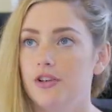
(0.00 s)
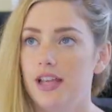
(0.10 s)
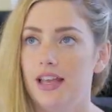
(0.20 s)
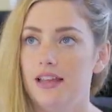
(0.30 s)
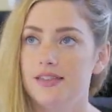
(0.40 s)
you're
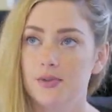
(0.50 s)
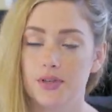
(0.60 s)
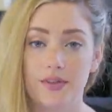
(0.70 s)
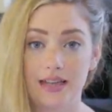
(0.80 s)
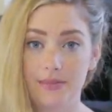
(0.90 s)
in
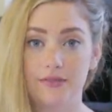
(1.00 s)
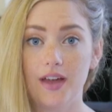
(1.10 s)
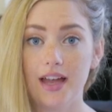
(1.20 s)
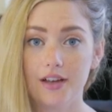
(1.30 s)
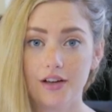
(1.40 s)
sort of enemy
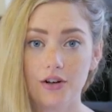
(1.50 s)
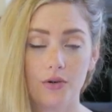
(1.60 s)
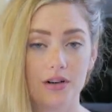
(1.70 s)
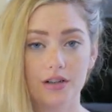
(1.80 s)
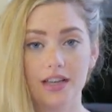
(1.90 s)
fire
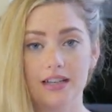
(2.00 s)
or